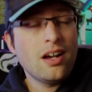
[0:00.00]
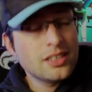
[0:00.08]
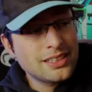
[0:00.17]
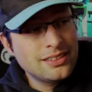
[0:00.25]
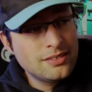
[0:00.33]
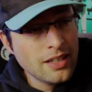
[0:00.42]

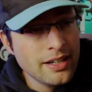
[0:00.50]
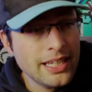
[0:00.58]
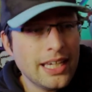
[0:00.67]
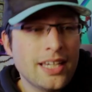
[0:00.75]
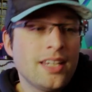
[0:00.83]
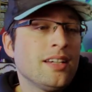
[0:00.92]

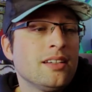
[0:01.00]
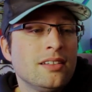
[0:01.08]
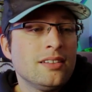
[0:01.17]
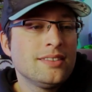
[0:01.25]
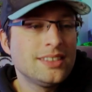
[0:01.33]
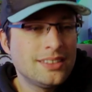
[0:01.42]
Stunning,
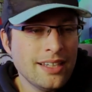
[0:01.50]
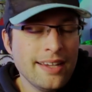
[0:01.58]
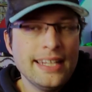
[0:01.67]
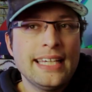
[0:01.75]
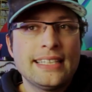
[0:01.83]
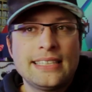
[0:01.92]

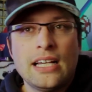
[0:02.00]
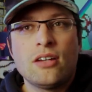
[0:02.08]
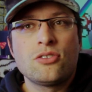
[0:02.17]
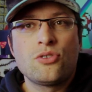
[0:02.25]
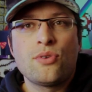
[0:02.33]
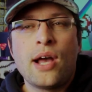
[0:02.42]
stunning
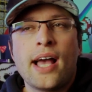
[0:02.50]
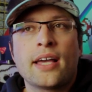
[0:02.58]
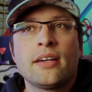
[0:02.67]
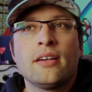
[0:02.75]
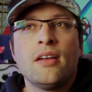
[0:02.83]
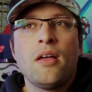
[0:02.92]

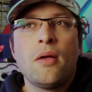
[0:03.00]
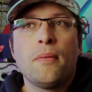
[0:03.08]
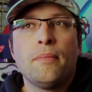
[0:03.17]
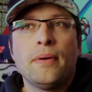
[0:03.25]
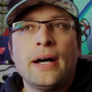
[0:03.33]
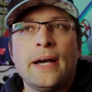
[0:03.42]
soundtrack
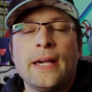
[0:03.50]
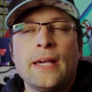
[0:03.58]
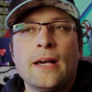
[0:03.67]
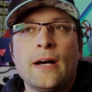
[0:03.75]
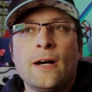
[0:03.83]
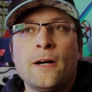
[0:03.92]

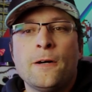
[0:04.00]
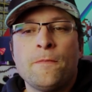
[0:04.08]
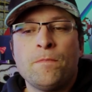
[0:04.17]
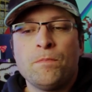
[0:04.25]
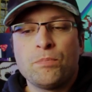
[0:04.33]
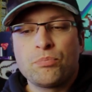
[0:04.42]
by
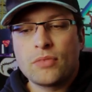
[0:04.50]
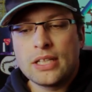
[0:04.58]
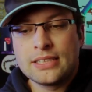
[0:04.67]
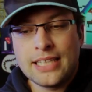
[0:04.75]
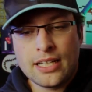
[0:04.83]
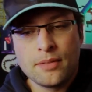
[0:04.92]

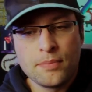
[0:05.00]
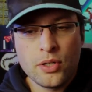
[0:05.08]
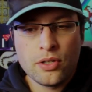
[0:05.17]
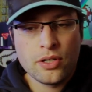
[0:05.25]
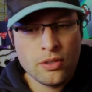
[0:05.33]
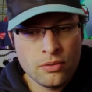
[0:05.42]

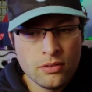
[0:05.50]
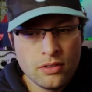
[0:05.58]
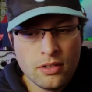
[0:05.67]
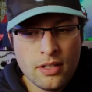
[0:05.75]
Sakamoto.